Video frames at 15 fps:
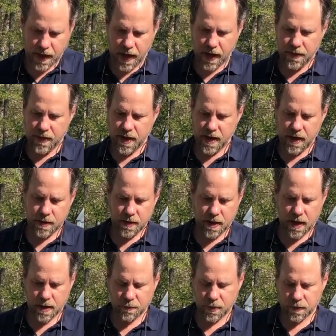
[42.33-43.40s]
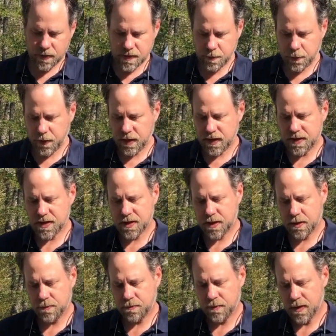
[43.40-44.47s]
And then I'm going to put in
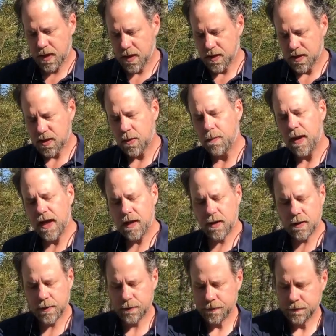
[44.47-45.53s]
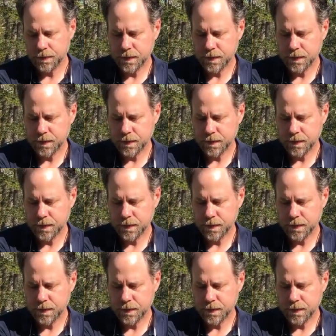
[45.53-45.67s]
some tomato